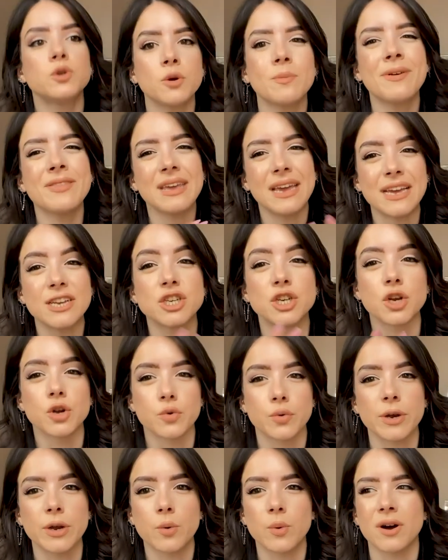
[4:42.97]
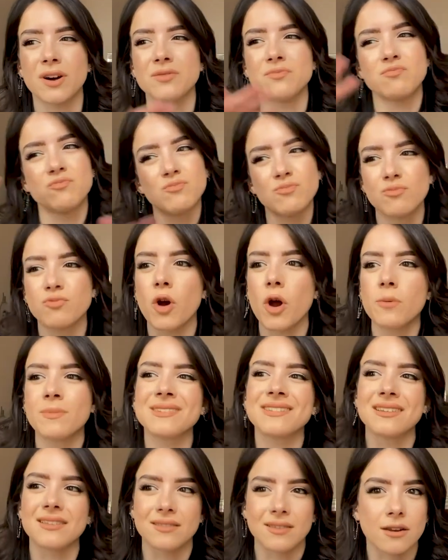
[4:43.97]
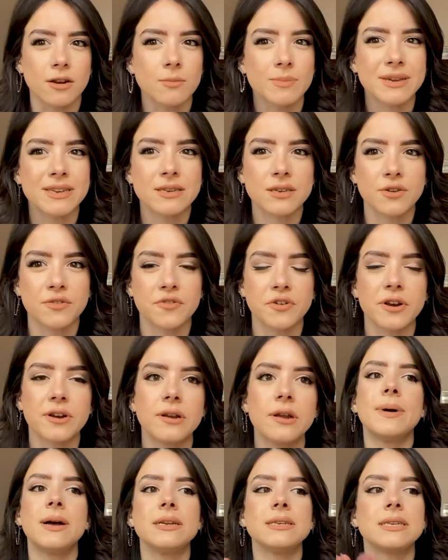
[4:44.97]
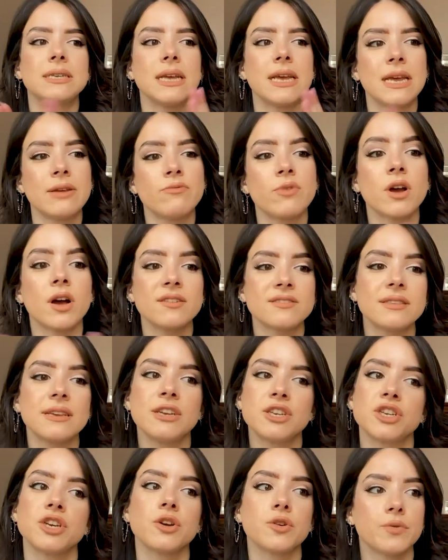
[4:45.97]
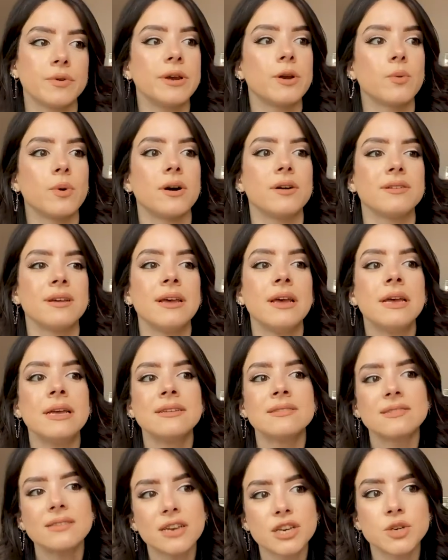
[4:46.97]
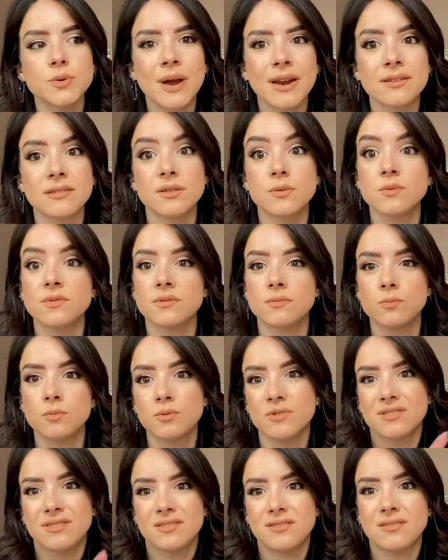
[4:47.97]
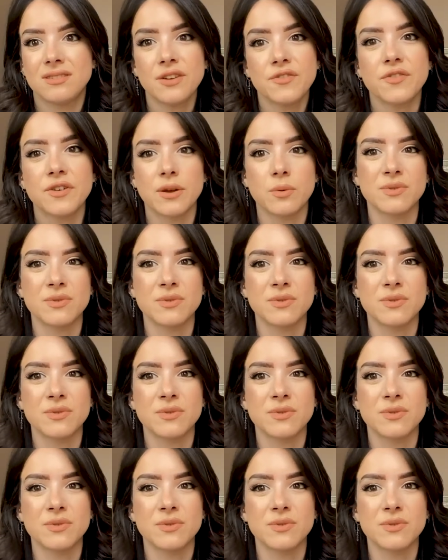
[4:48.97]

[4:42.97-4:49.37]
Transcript: We're talking about the ancient Greek world. Rome is a little bit different, but in regards to the ancient Greek world, sexuality was different.